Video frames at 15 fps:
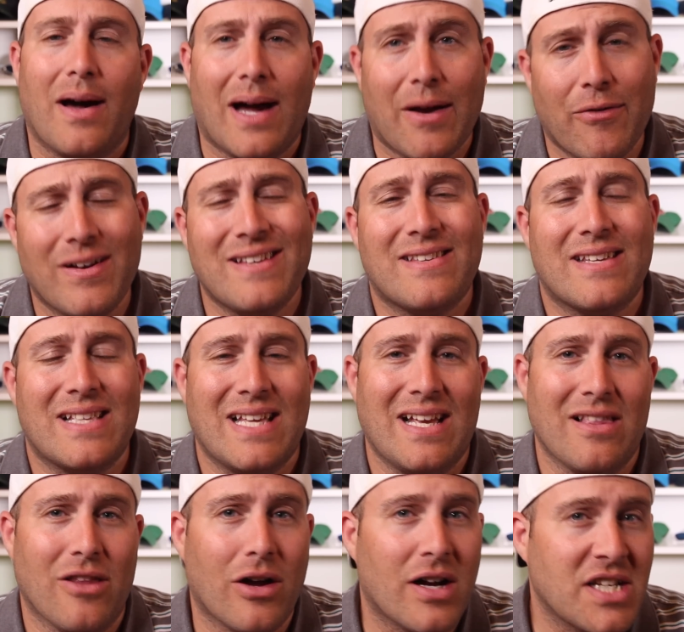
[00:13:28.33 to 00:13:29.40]
I
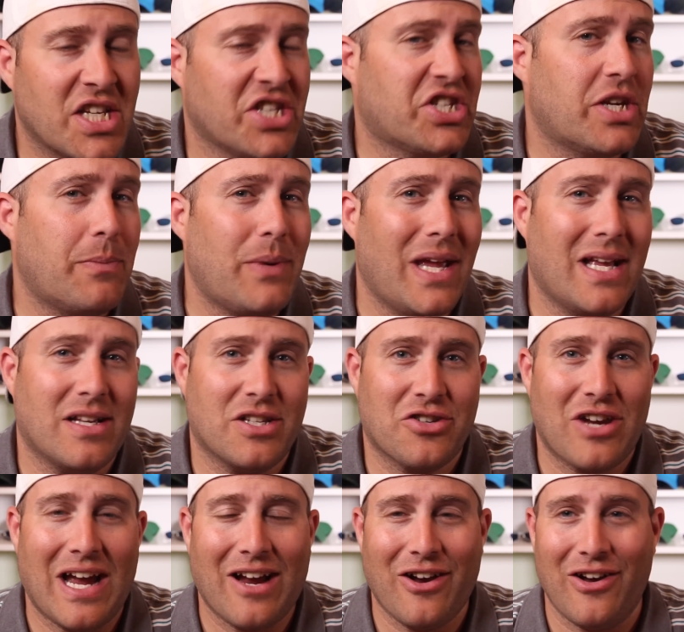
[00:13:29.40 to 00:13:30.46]
recently lost a GPS
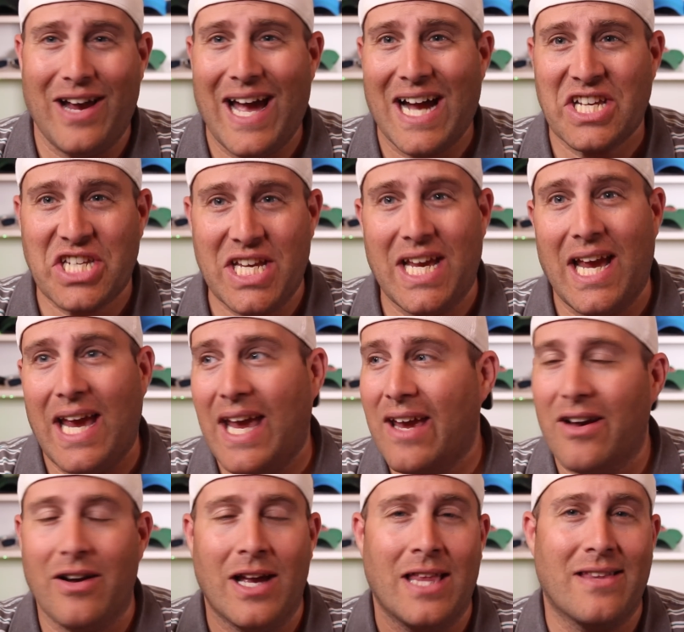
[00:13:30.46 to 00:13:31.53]
tracker actually
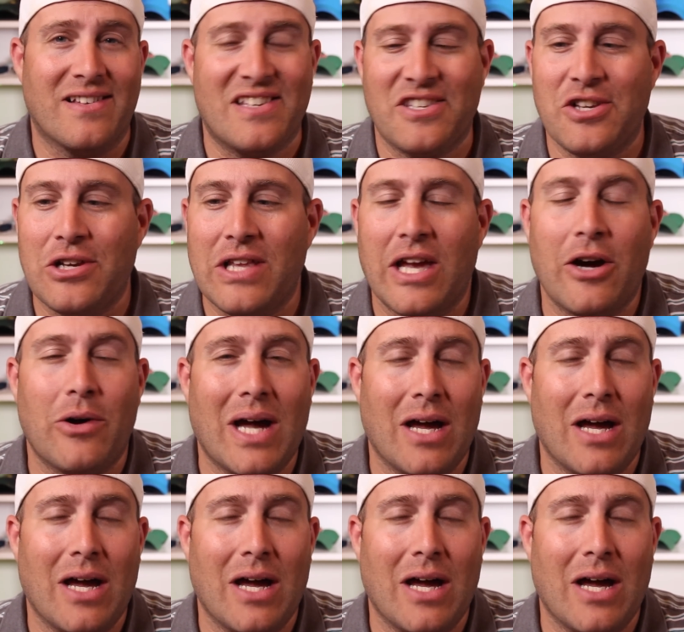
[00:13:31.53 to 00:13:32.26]
here in the studio,